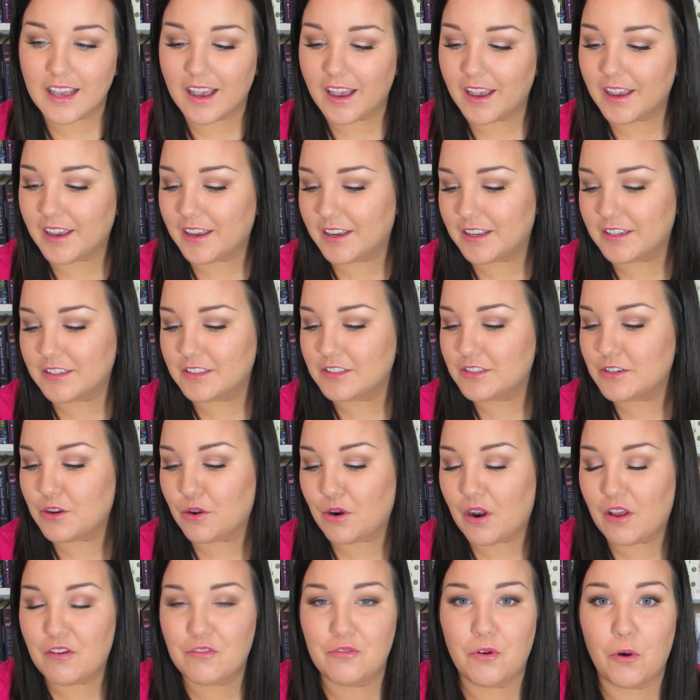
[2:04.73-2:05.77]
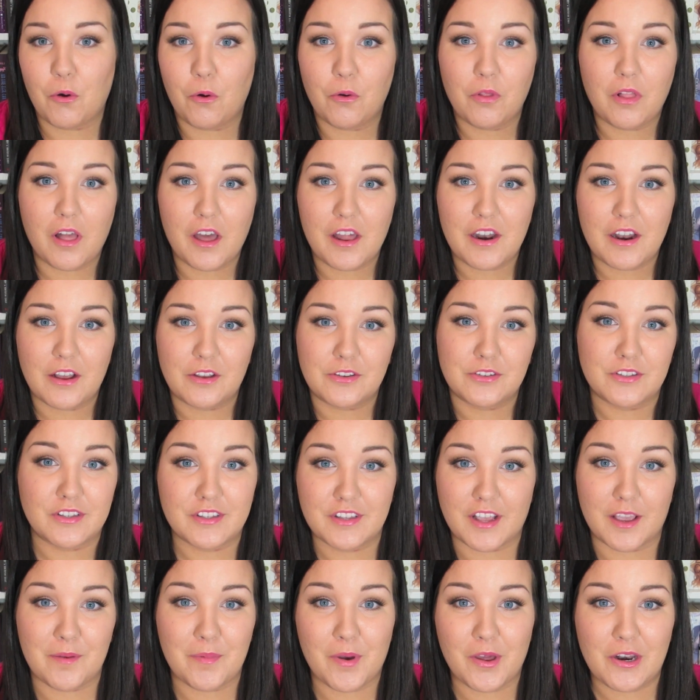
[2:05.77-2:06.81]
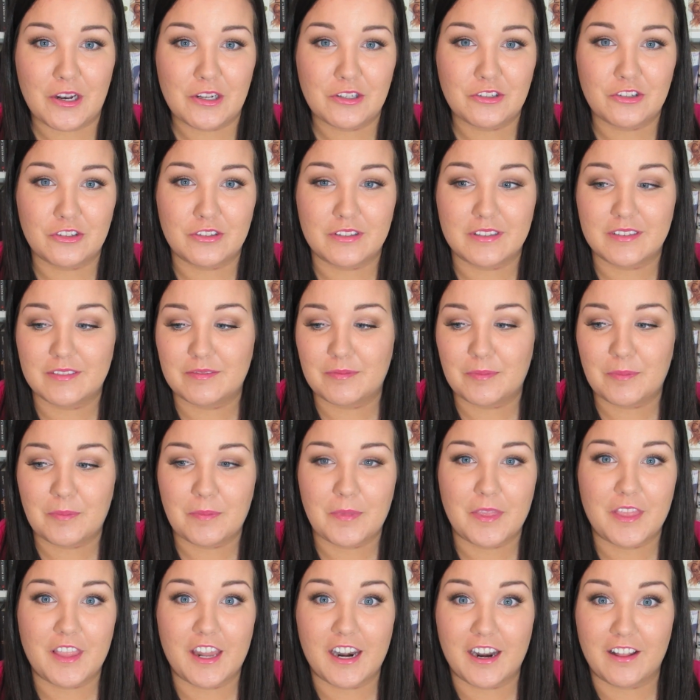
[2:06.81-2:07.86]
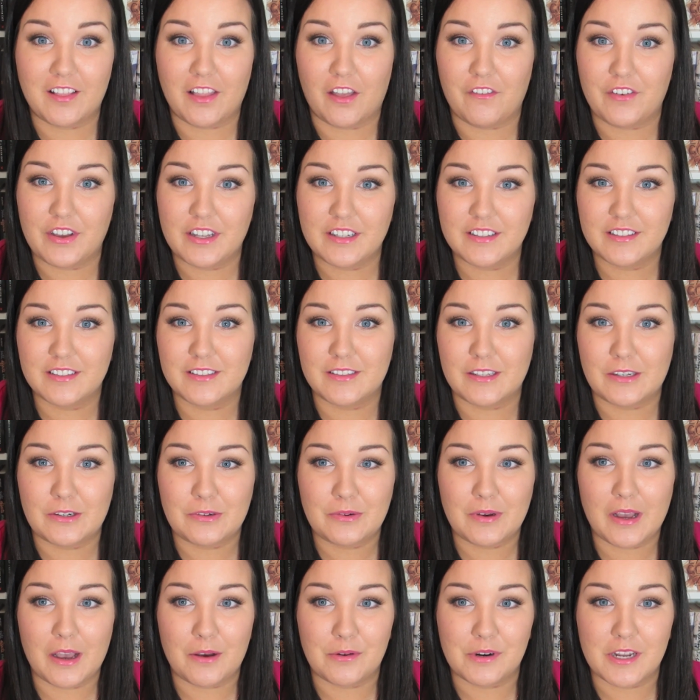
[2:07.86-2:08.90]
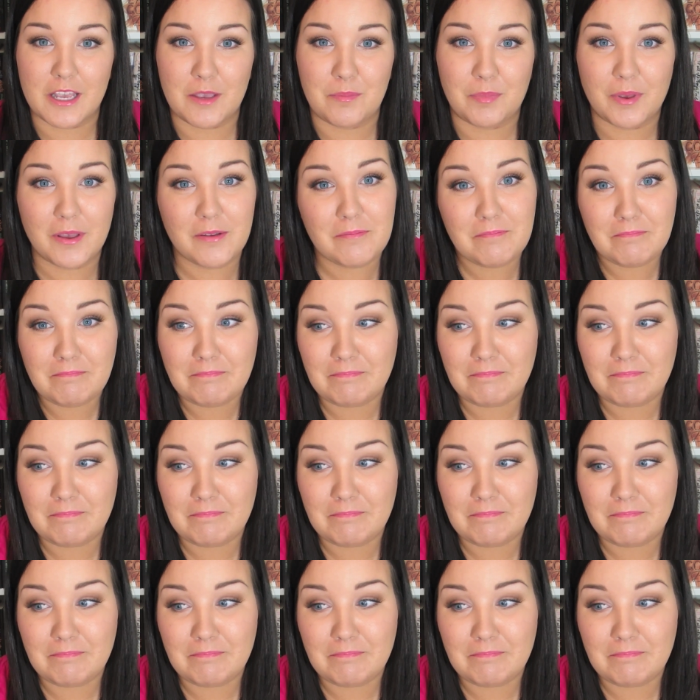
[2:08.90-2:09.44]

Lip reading: I don't have a whole lot else to say about it, just that I love it, so I would keep it.